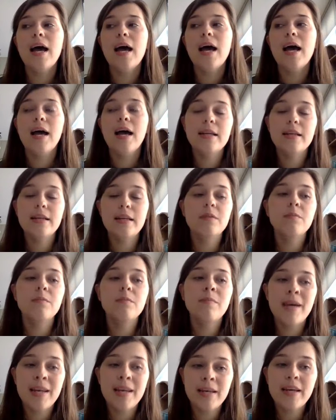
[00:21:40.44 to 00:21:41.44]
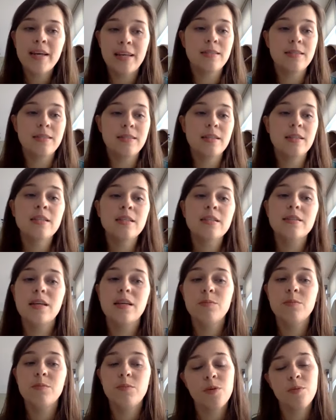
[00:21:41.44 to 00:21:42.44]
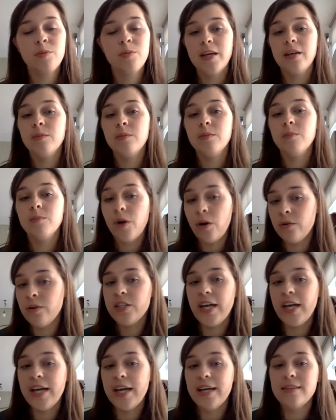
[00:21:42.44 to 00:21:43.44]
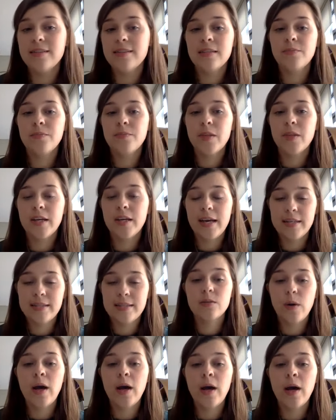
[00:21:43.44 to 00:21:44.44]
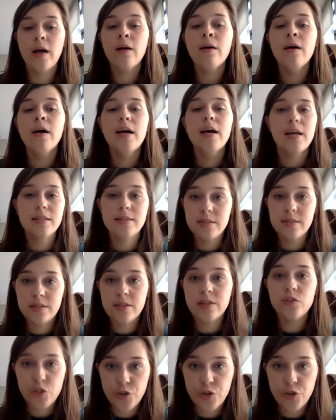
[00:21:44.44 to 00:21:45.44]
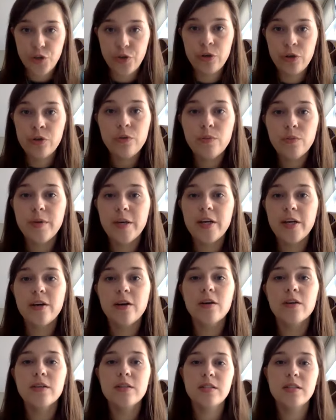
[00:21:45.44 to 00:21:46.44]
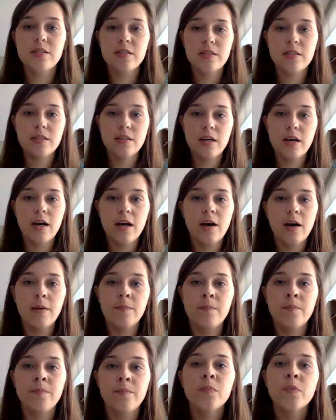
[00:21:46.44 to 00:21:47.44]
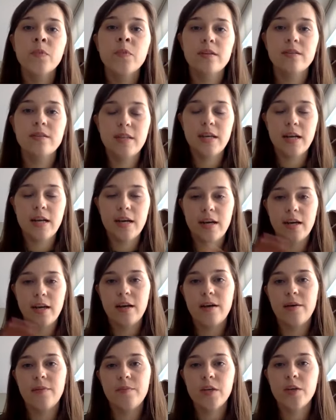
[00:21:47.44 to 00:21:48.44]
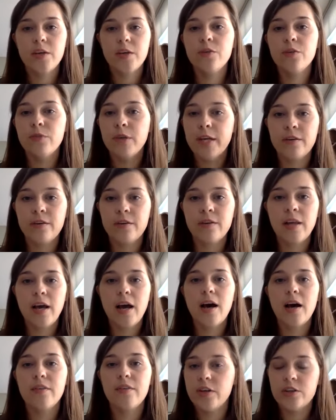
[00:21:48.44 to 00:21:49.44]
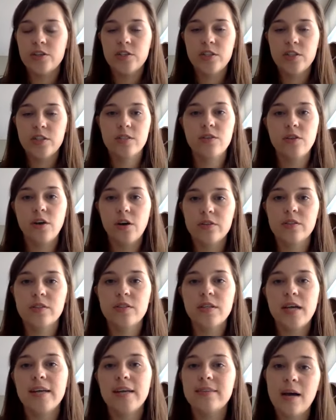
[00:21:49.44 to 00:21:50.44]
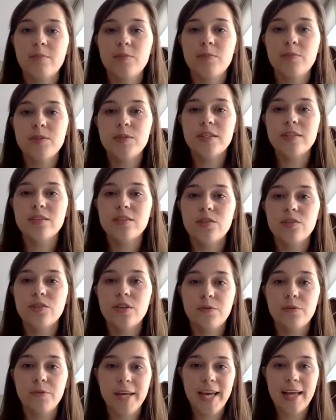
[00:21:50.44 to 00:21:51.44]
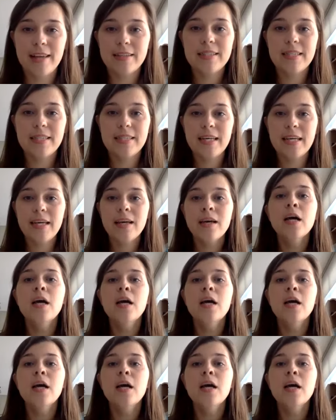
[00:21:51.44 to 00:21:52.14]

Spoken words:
And in many cases, and probably in Polish case, the case as well, it's still true because the curricula, they're just not adapted to the reality.